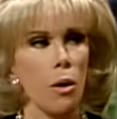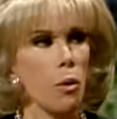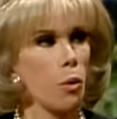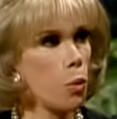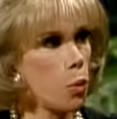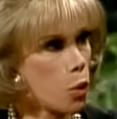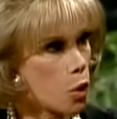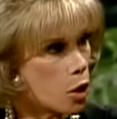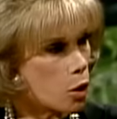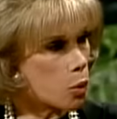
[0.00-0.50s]

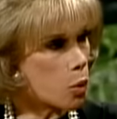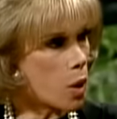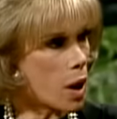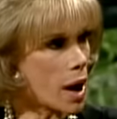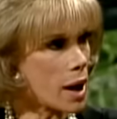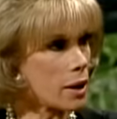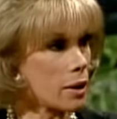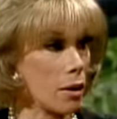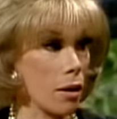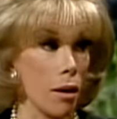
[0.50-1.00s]
Wore
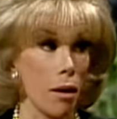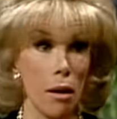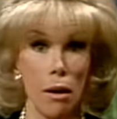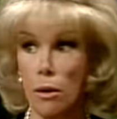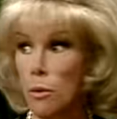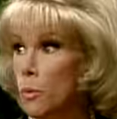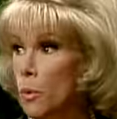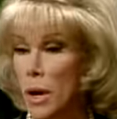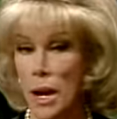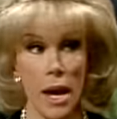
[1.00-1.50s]
white.
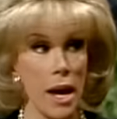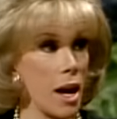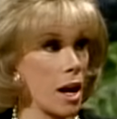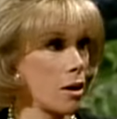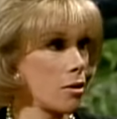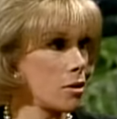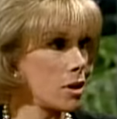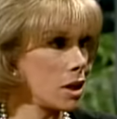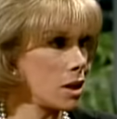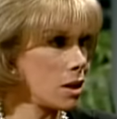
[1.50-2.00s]
Oh,
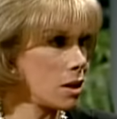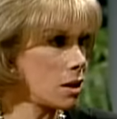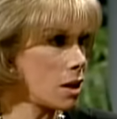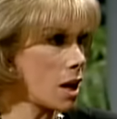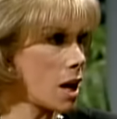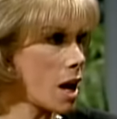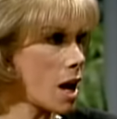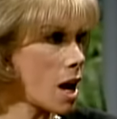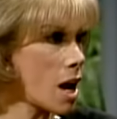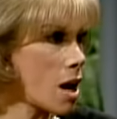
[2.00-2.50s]
Harry,
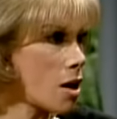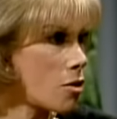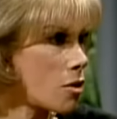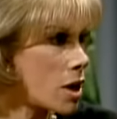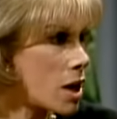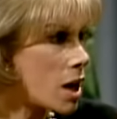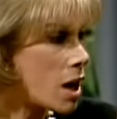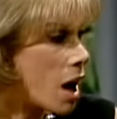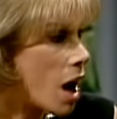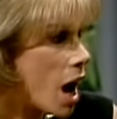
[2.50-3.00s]

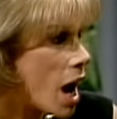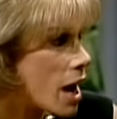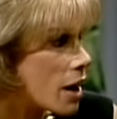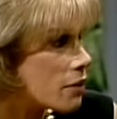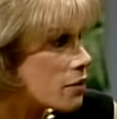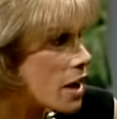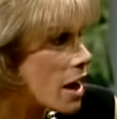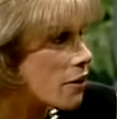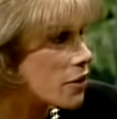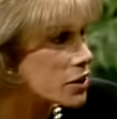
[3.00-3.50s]
Harry. I
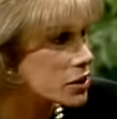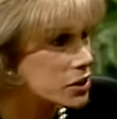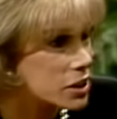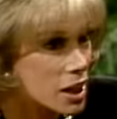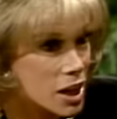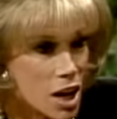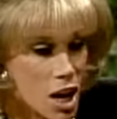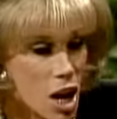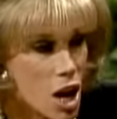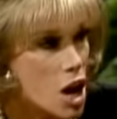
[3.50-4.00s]
have never.
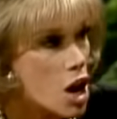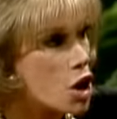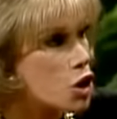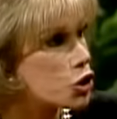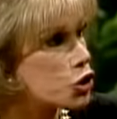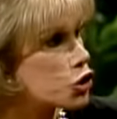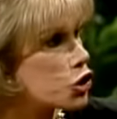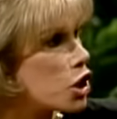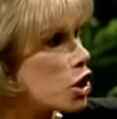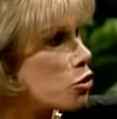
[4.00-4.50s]

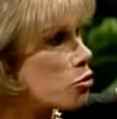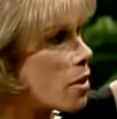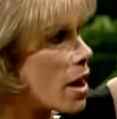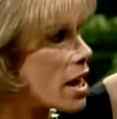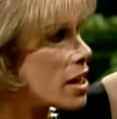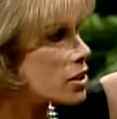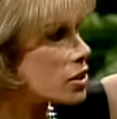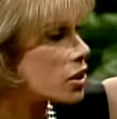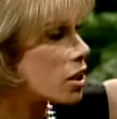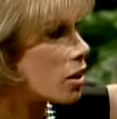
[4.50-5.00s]
Seen, she
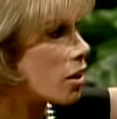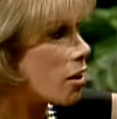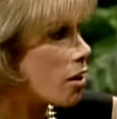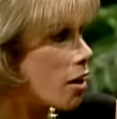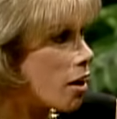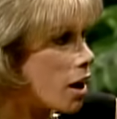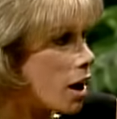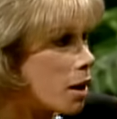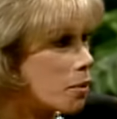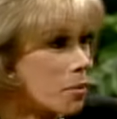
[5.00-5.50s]
raised her
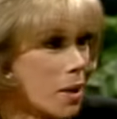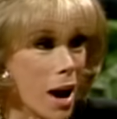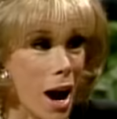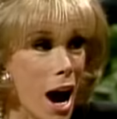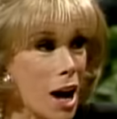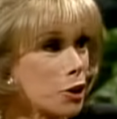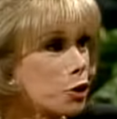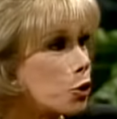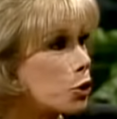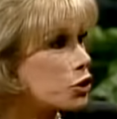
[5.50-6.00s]
arm.
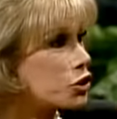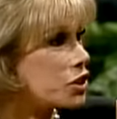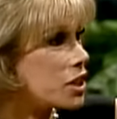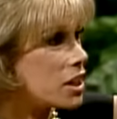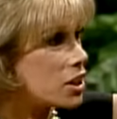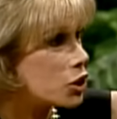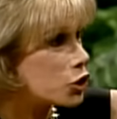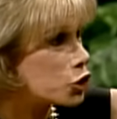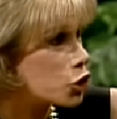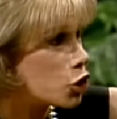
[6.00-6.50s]
I thought
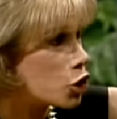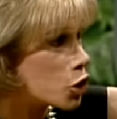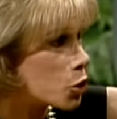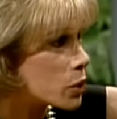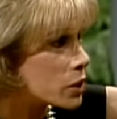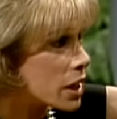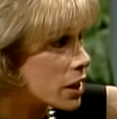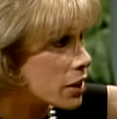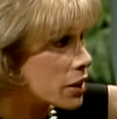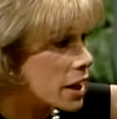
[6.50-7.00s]
Tina Turner
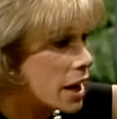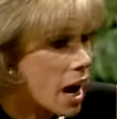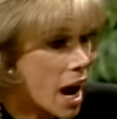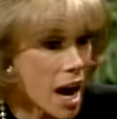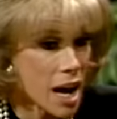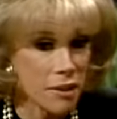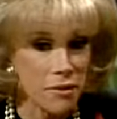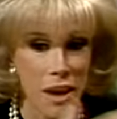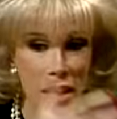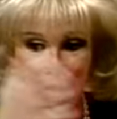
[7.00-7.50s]
was under there.
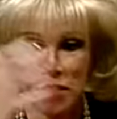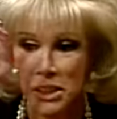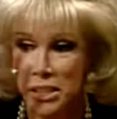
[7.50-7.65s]
I have never